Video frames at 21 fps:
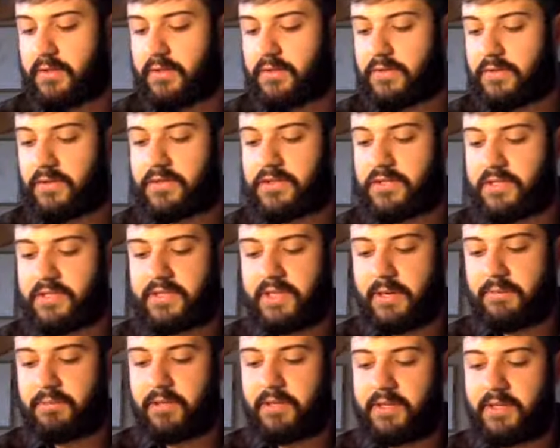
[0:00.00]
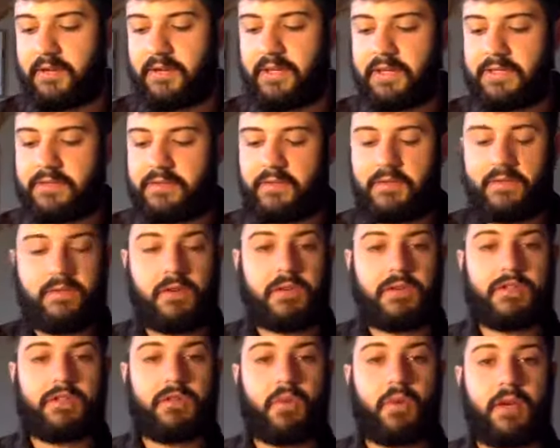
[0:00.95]
So let's just stop right there. That's through
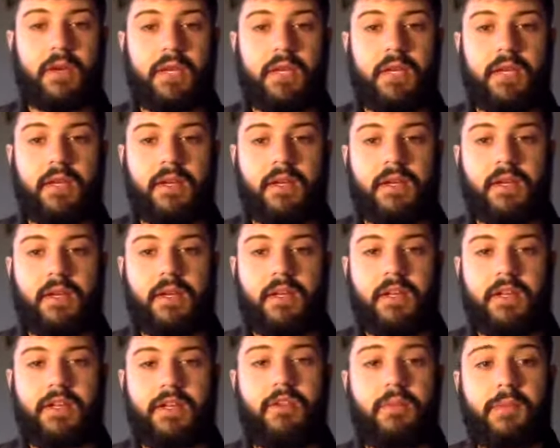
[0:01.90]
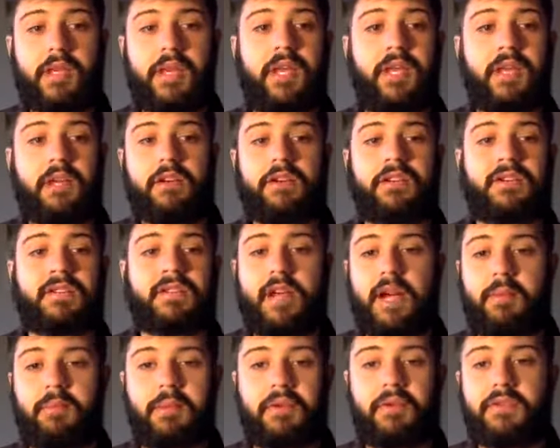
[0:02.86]
verse 20. Human anger does
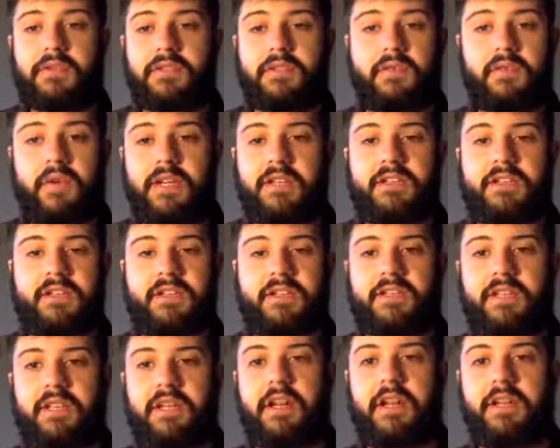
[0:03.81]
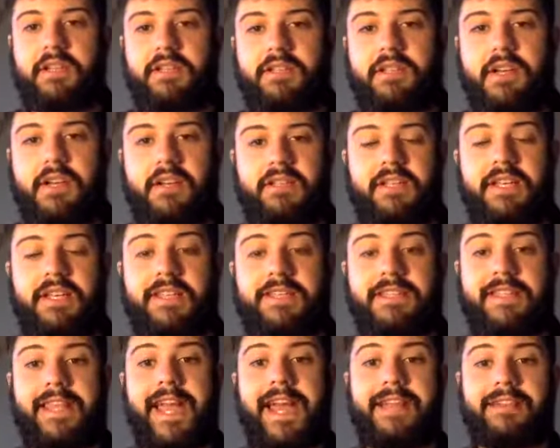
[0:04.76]
not produce the righteousness that God desires. It's
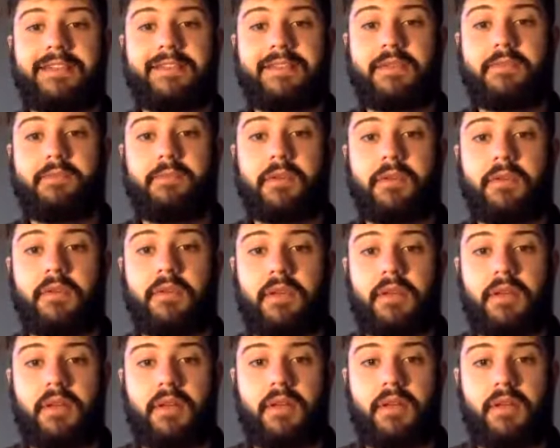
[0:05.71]
that simple.